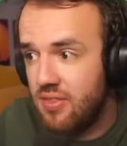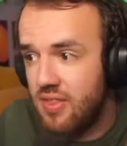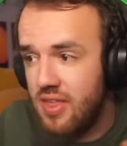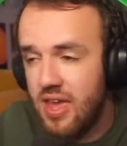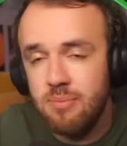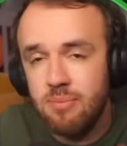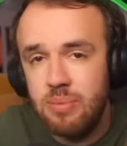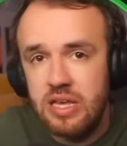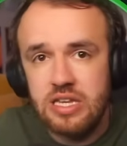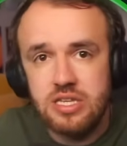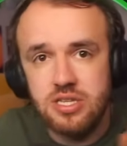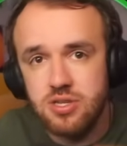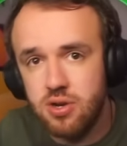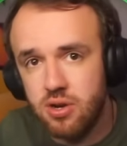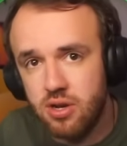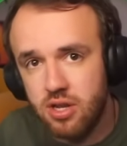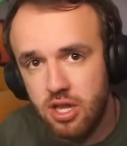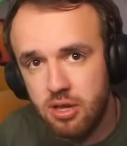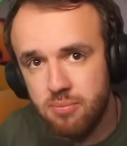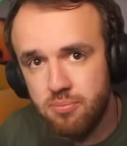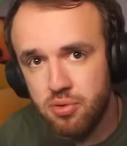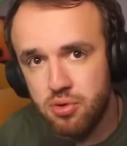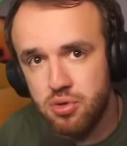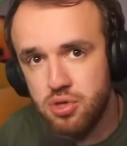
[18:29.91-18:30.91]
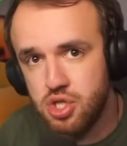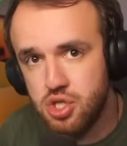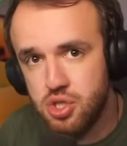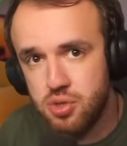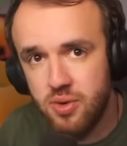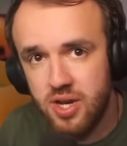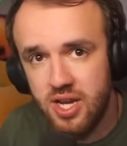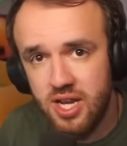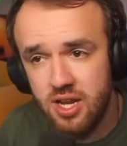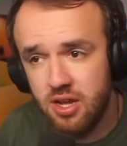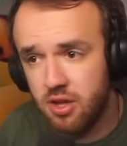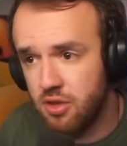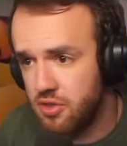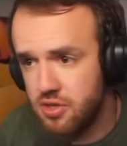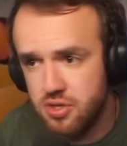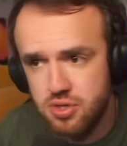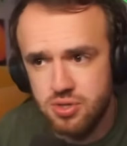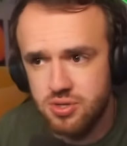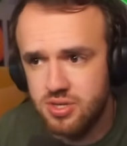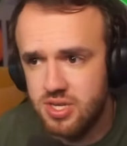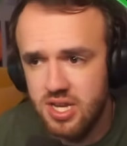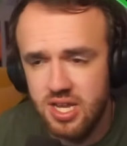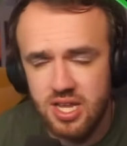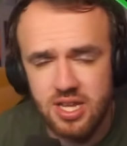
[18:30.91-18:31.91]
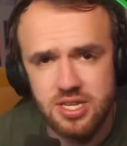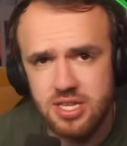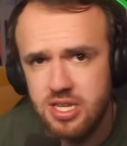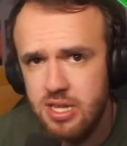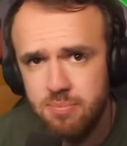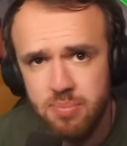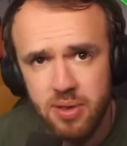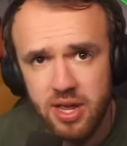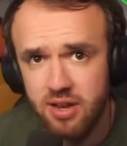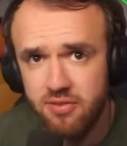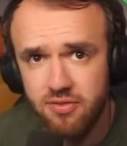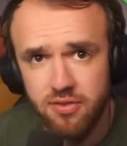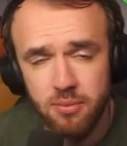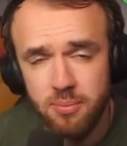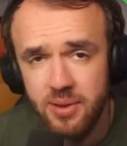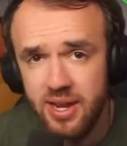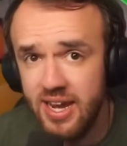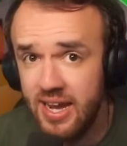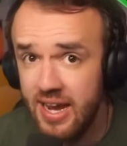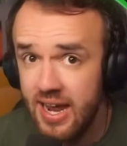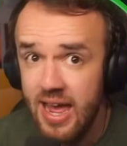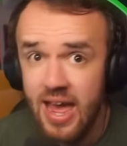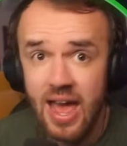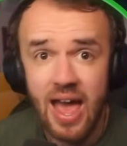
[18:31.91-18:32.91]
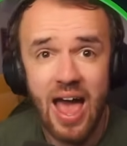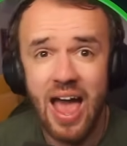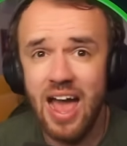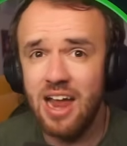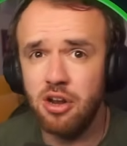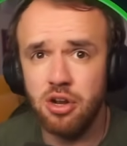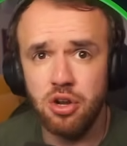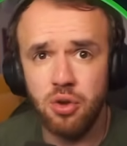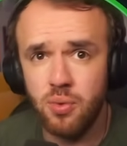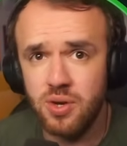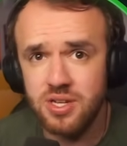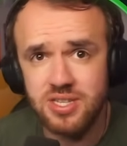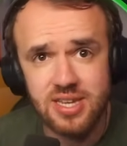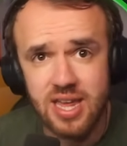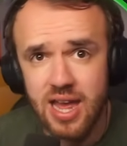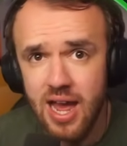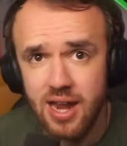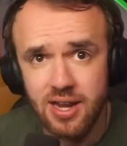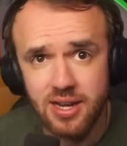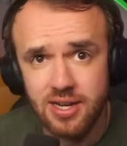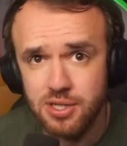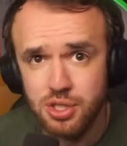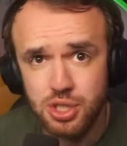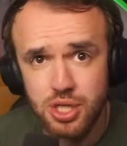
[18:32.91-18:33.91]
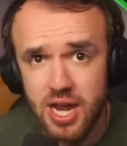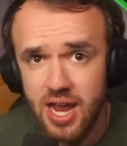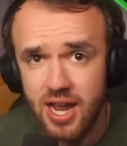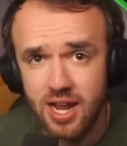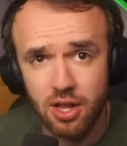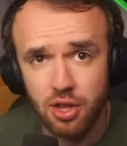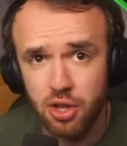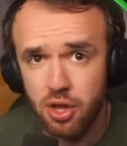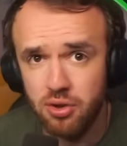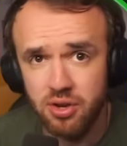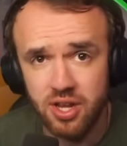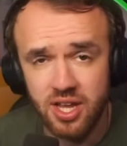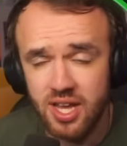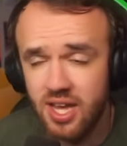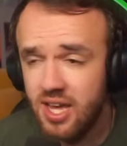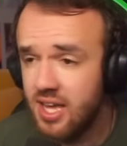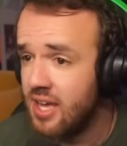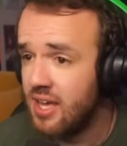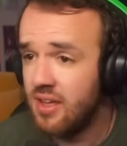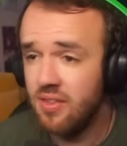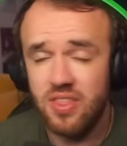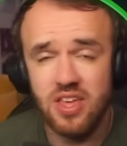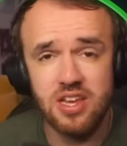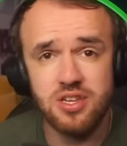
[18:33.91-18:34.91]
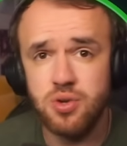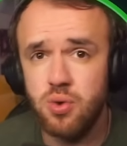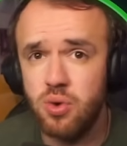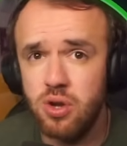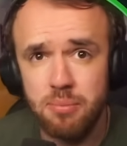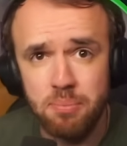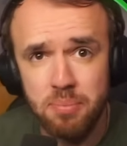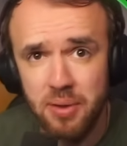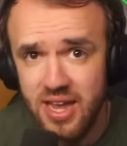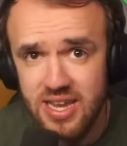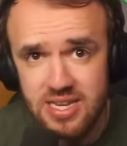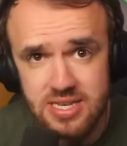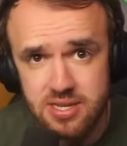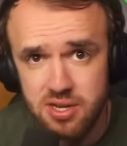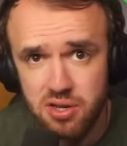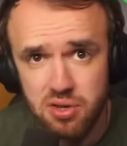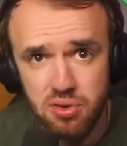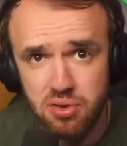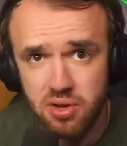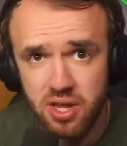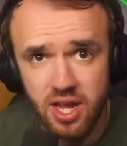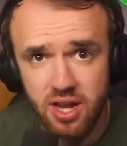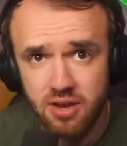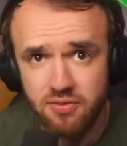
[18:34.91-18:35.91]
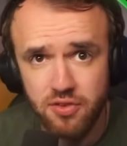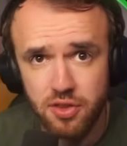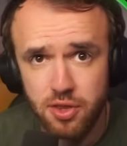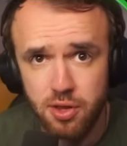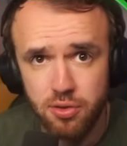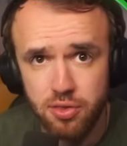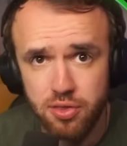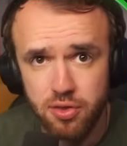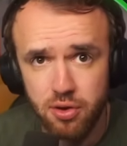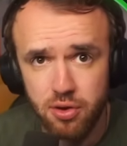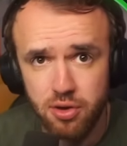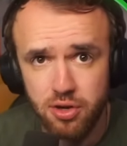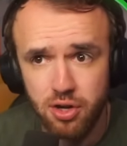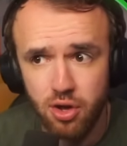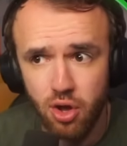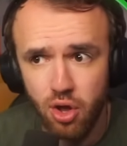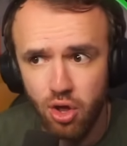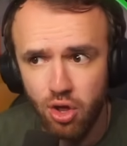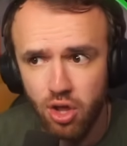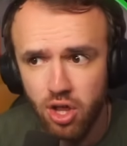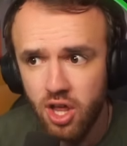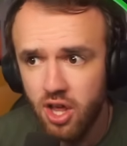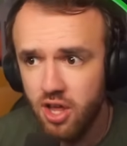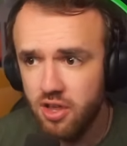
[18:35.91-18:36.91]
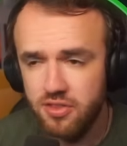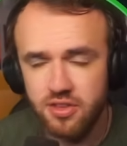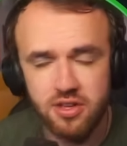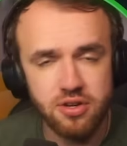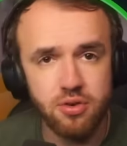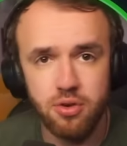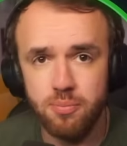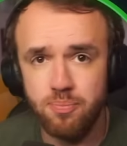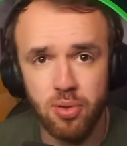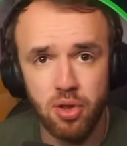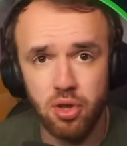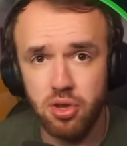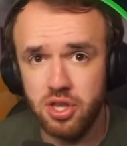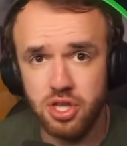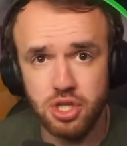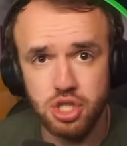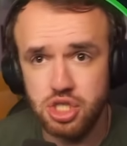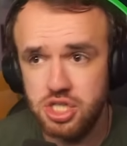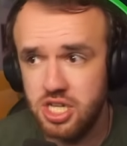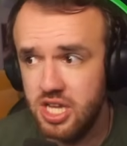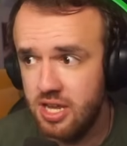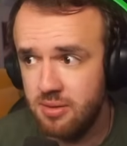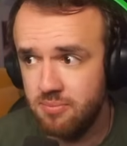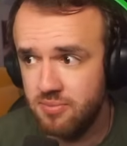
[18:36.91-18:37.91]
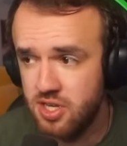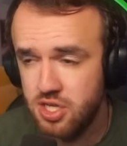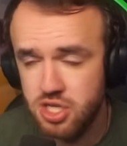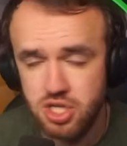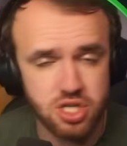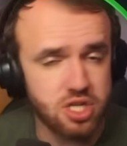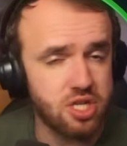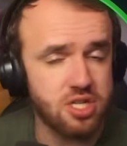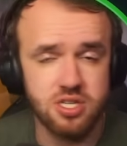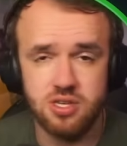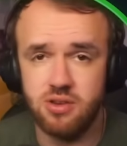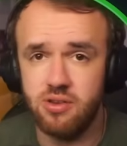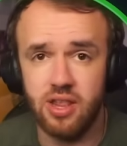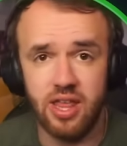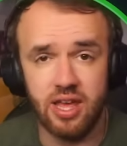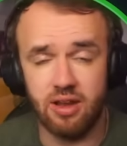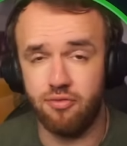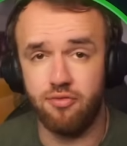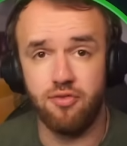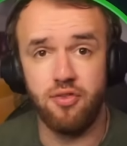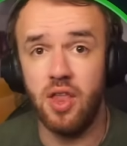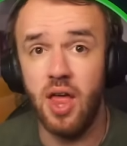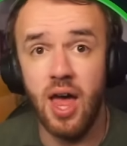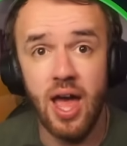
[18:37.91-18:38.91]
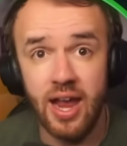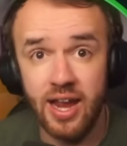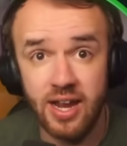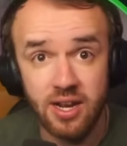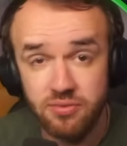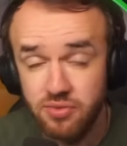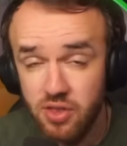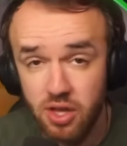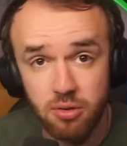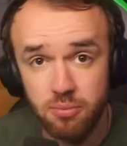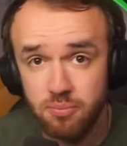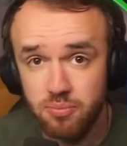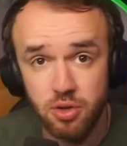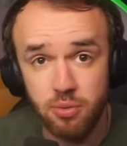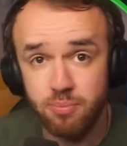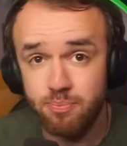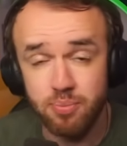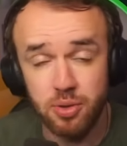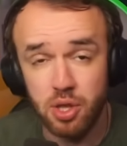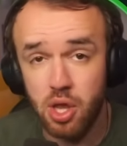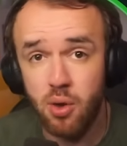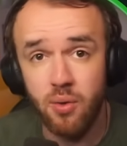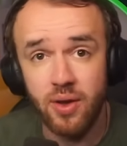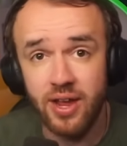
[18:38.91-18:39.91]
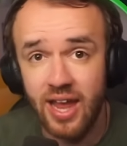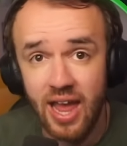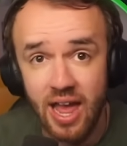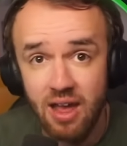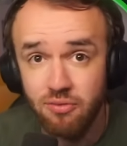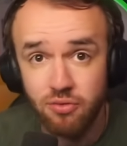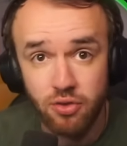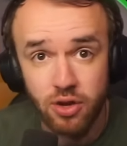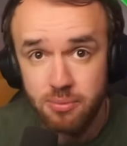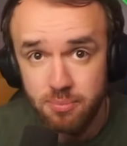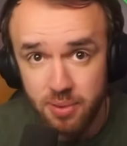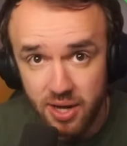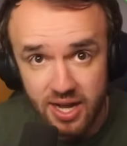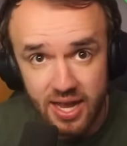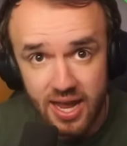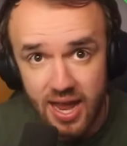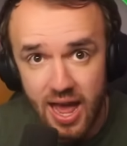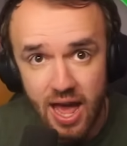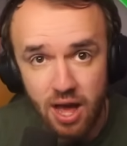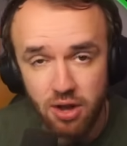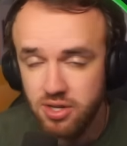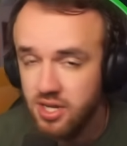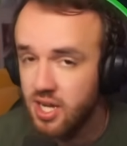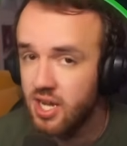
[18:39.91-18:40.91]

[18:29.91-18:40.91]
They beat Cercle Bruges 3-0. This was an easy pick for me. I don't know what's gotten in Jagiellonia. They scored a bicycle kick for their 3rd goal. They're a Polish team that's just like flying. They're blowing everybody out.